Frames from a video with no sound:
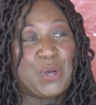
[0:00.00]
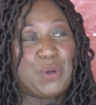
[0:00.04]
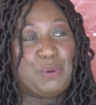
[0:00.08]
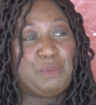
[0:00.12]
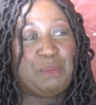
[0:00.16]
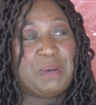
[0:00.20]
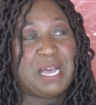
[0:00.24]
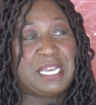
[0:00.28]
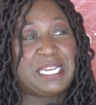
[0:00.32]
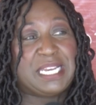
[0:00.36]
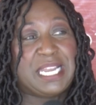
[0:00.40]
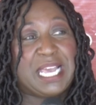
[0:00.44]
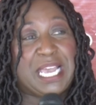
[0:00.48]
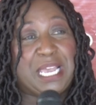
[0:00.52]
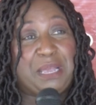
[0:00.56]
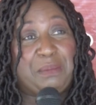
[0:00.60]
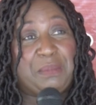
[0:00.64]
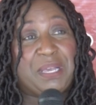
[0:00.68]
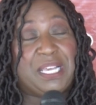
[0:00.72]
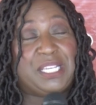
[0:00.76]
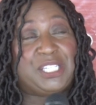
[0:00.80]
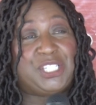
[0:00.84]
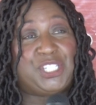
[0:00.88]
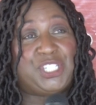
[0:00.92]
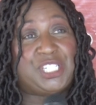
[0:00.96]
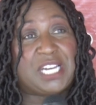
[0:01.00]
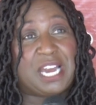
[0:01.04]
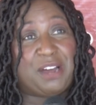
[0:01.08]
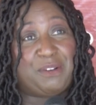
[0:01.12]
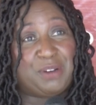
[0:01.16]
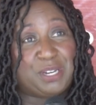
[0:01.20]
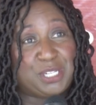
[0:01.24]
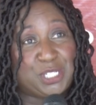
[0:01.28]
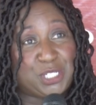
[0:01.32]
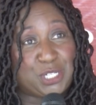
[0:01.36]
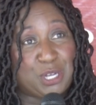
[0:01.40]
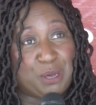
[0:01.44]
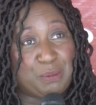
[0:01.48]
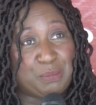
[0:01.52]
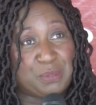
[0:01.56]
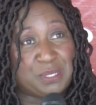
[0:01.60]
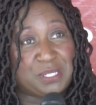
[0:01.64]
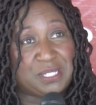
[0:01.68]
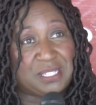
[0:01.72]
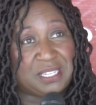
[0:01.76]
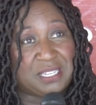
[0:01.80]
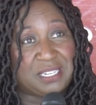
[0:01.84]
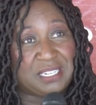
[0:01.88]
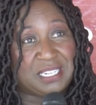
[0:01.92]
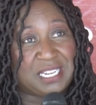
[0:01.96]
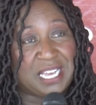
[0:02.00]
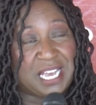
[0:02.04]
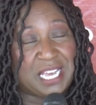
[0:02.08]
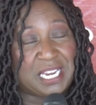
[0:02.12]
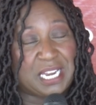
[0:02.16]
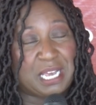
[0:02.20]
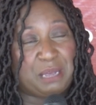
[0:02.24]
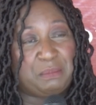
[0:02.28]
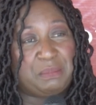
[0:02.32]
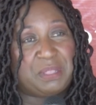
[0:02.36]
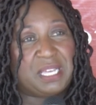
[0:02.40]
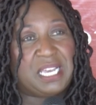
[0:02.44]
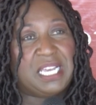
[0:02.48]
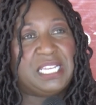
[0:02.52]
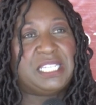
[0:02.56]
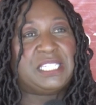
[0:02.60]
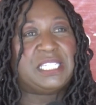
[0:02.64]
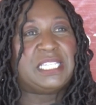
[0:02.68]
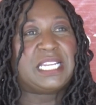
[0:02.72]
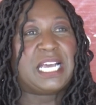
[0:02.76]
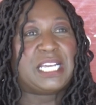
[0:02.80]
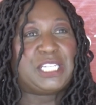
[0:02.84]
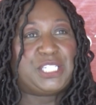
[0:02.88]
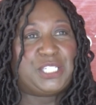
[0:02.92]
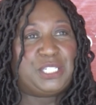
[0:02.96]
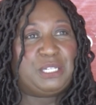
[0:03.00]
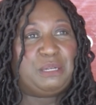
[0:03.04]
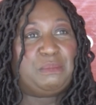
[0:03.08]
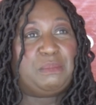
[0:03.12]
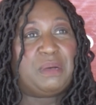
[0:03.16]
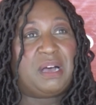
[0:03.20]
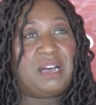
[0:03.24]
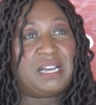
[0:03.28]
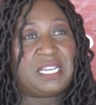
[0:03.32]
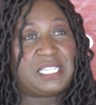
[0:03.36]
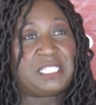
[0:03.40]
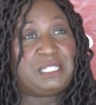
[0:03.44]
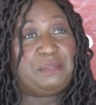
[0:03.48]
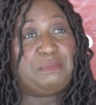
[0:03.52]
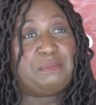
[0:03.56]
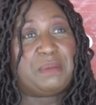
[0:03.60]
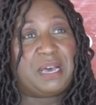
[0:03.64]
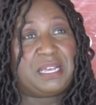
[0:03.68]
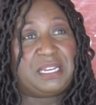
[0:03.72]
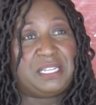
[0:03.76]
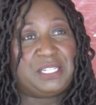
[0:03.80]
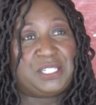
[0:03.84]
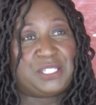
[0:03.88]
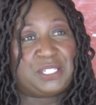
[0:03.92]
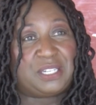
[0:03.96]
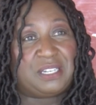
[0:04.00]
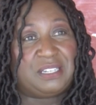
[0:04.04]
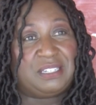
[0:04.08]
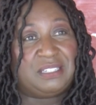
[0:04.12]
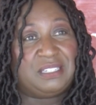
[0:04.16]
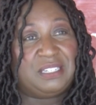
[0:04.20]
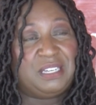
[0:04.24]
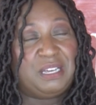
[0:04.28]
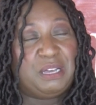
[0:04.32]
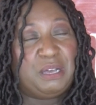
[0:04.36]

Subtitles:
My name is Sharon Thompson, and I'm the International Marketing Manager